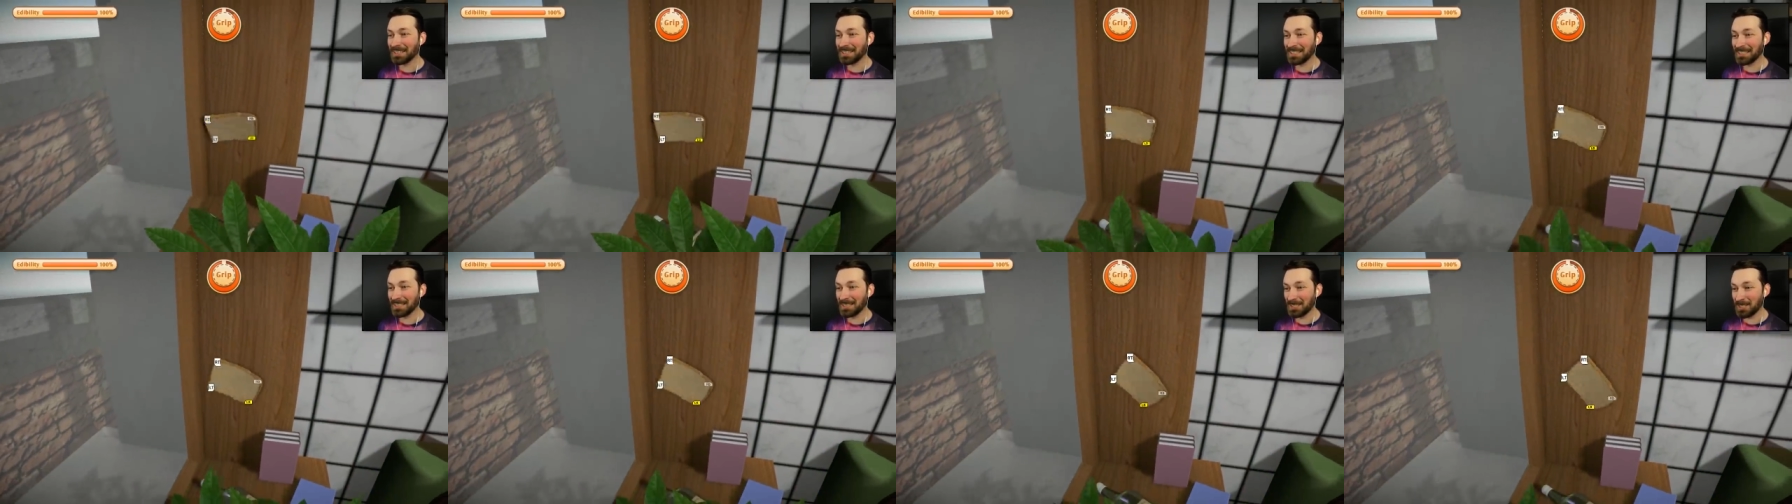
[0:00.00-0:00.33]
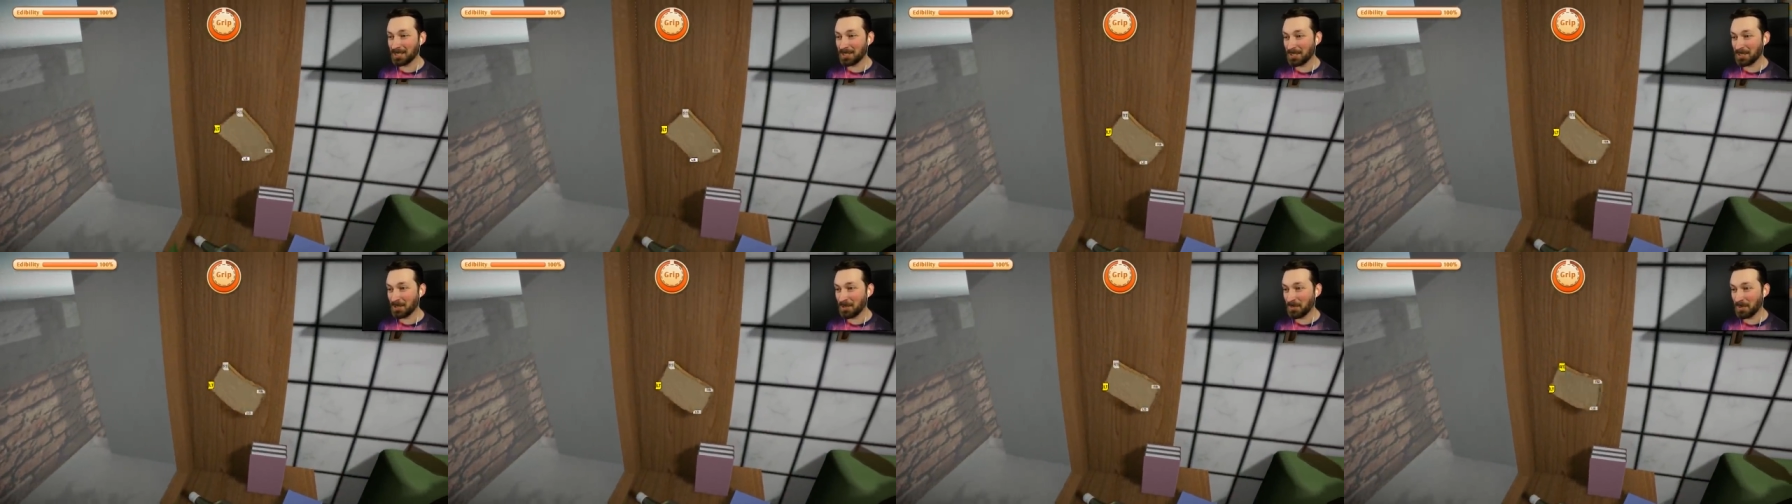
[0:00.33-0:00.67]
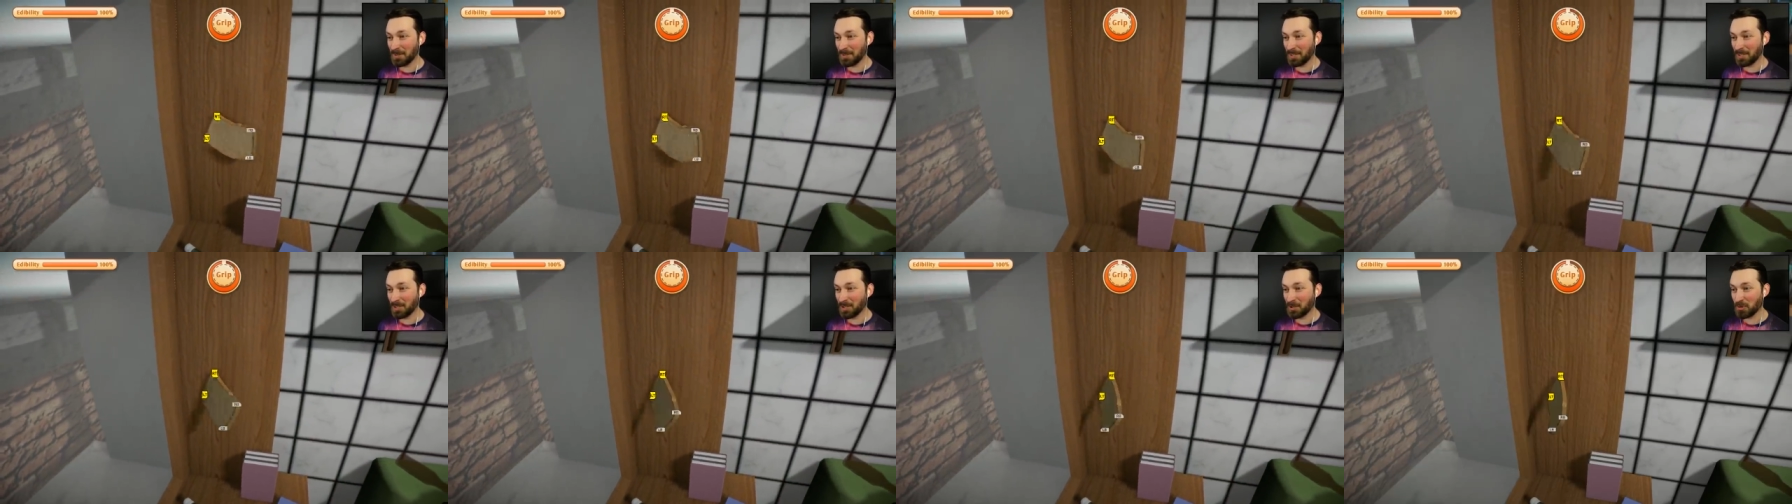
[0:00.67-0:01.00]
little to do
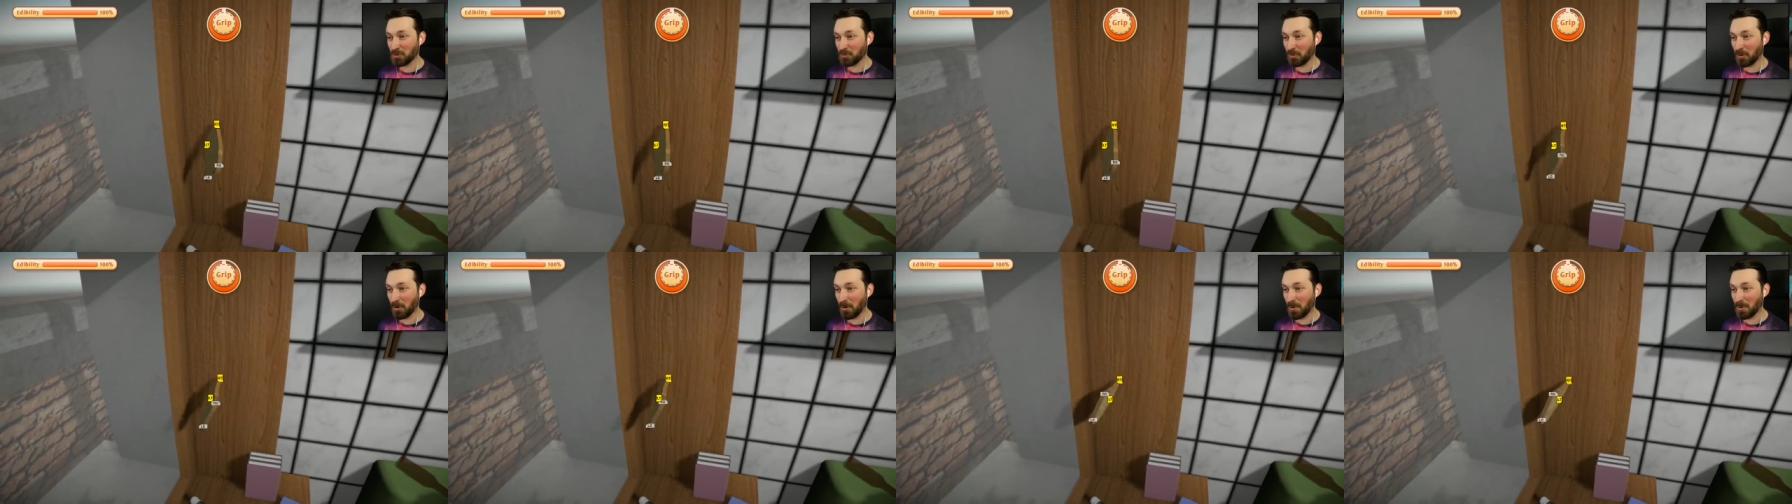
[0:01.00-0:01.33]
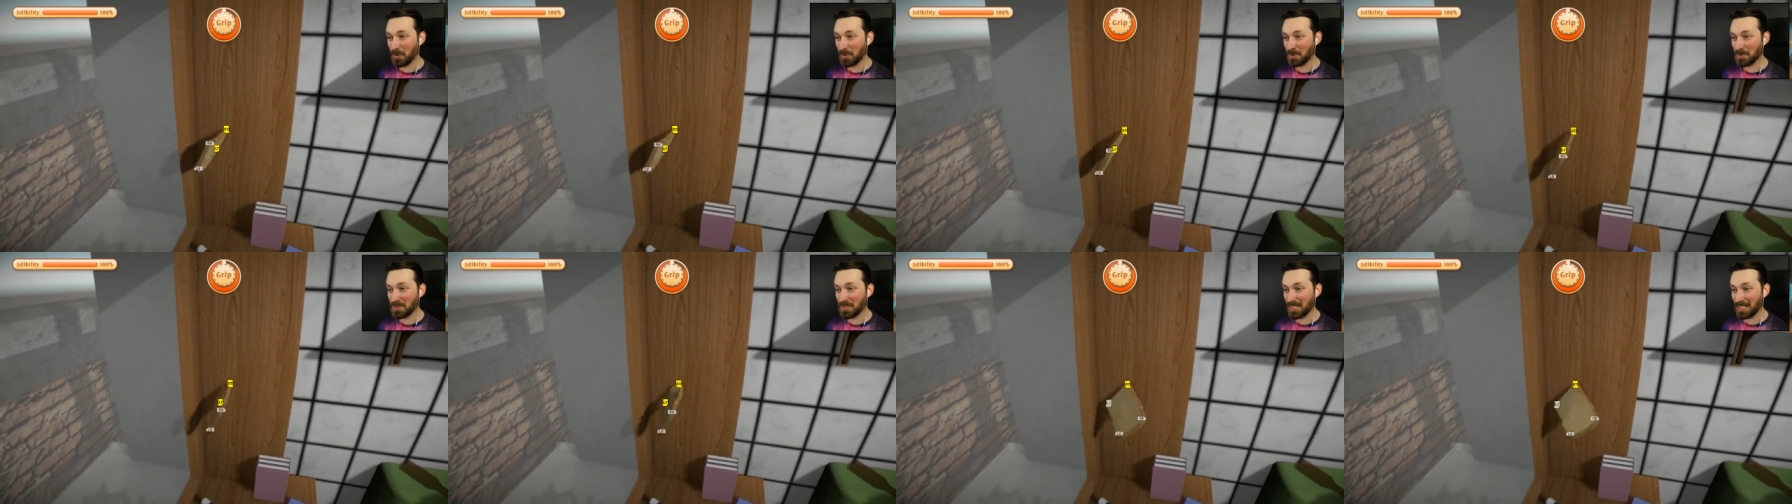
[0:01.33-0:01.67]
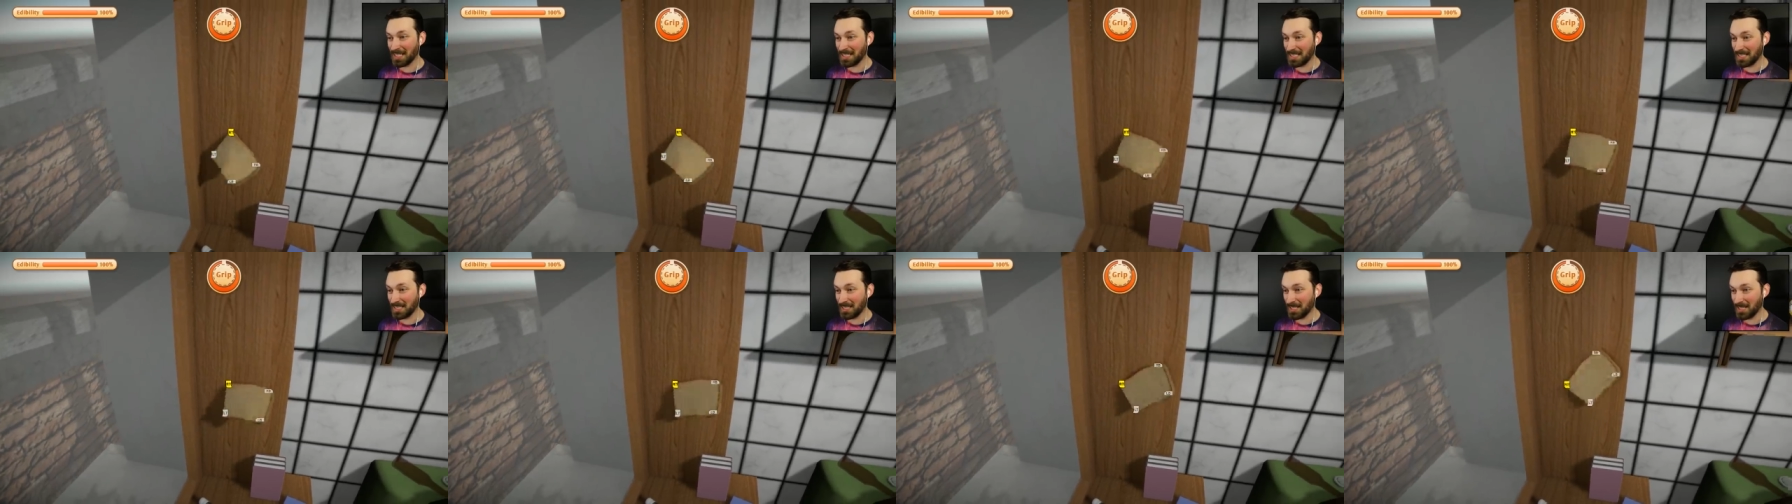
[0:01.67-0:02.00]
with the controls
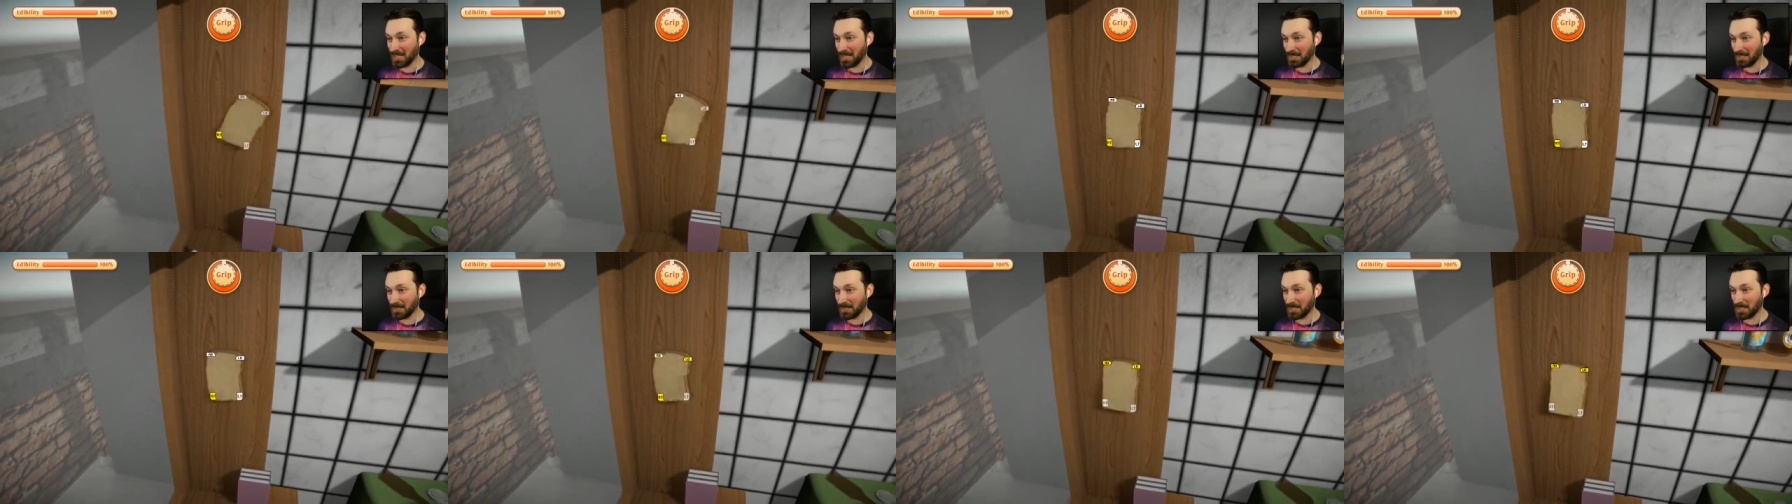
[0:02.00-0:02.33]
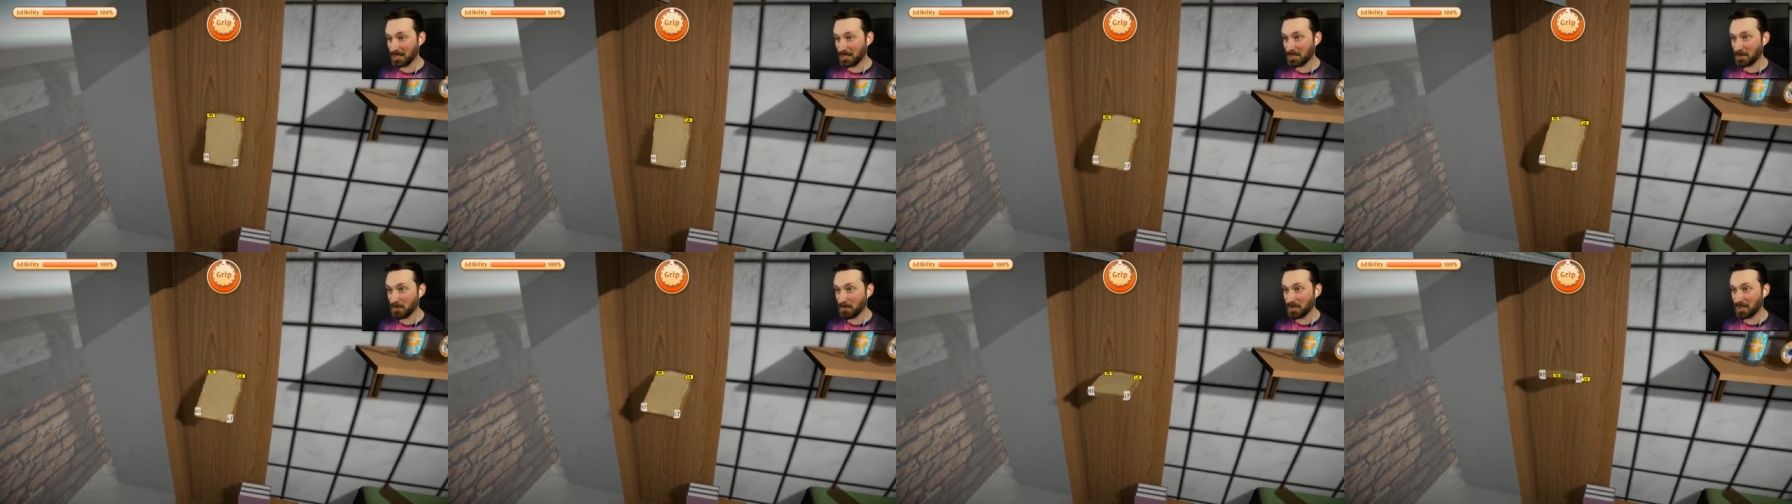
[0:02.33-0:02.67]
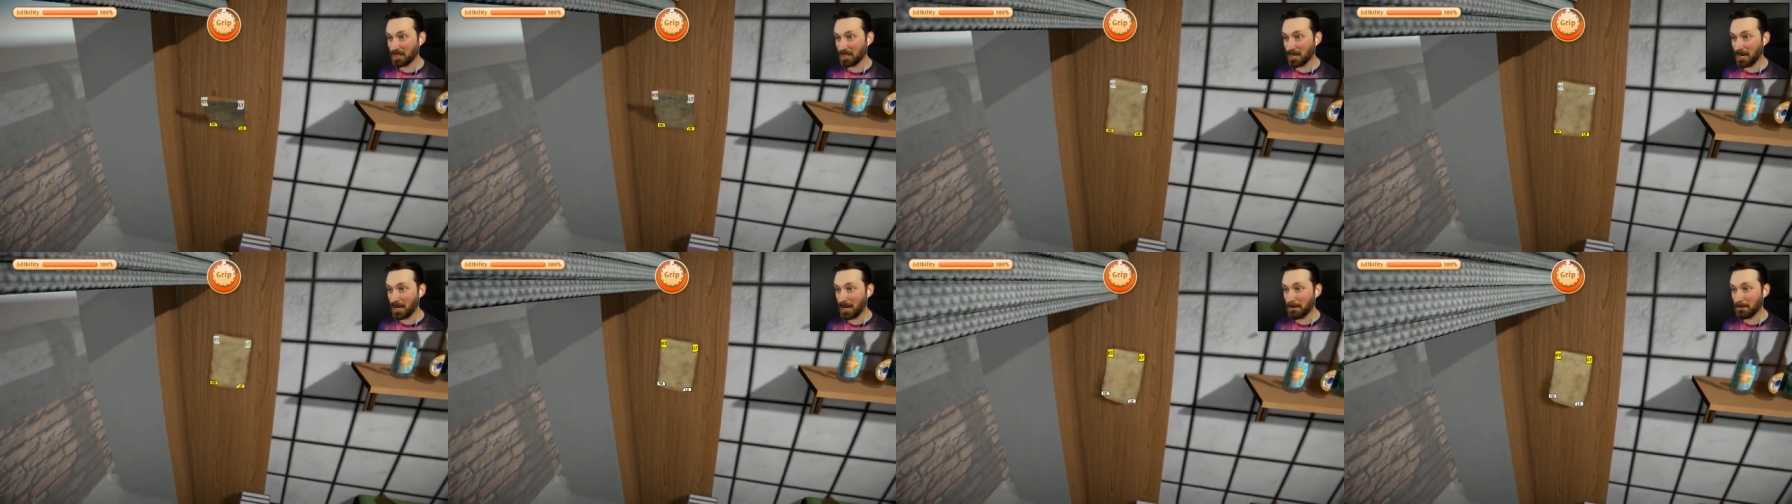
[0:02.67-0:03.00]
and entirely to do with
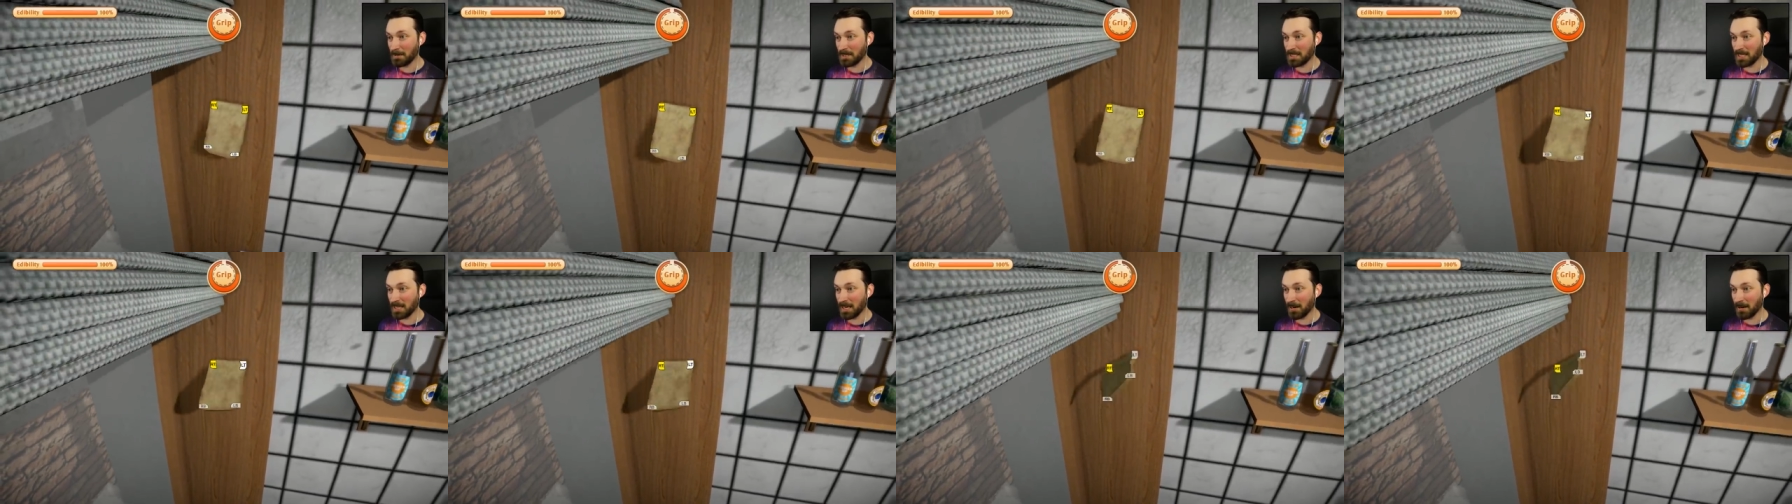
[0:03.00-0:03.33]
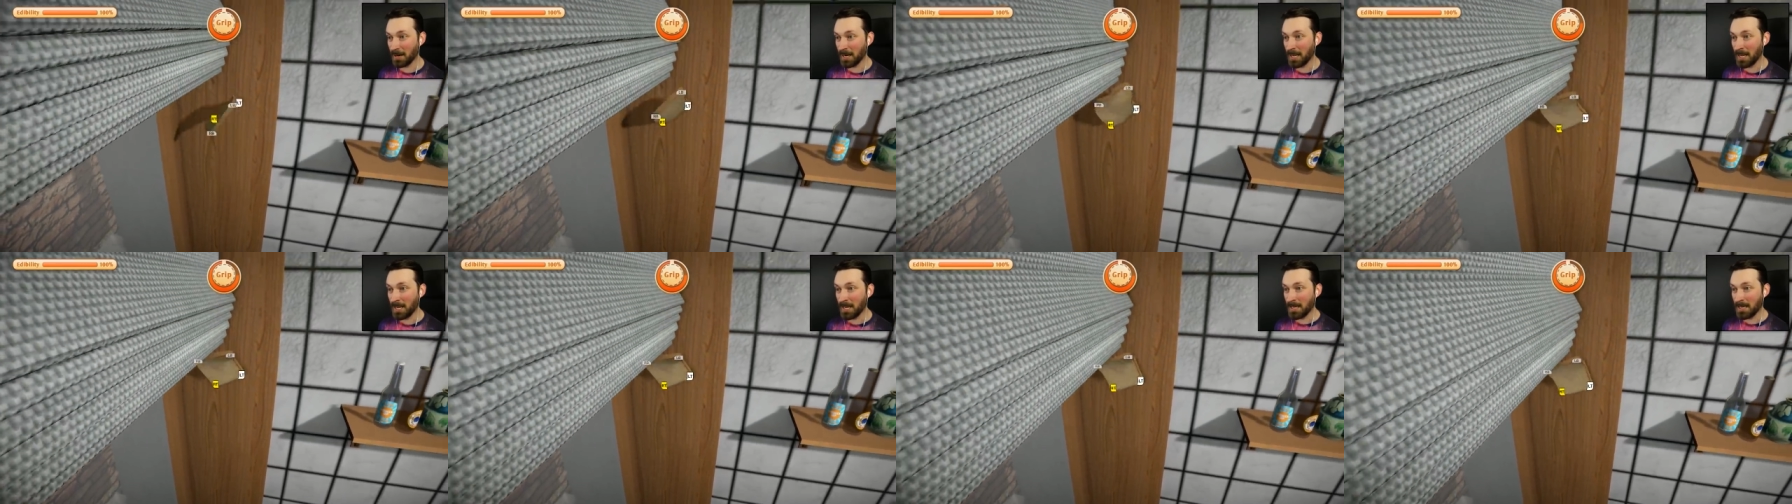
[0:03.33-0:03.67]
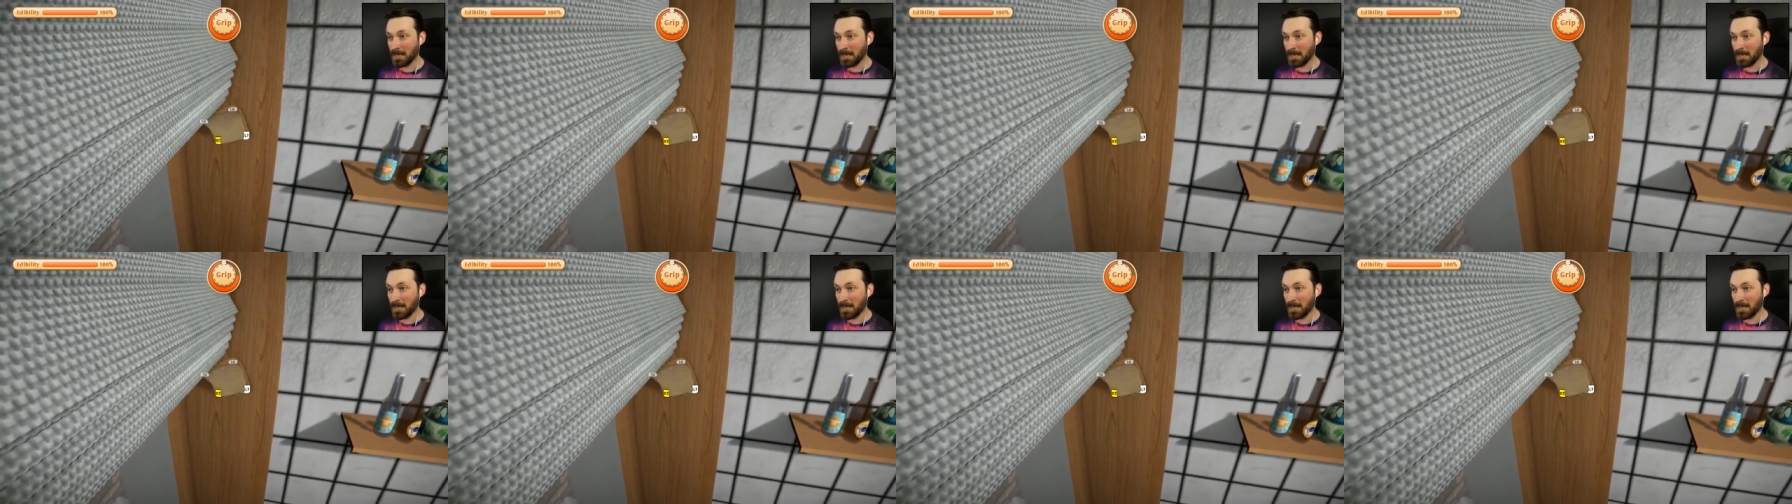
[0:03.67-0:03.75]
the commentary.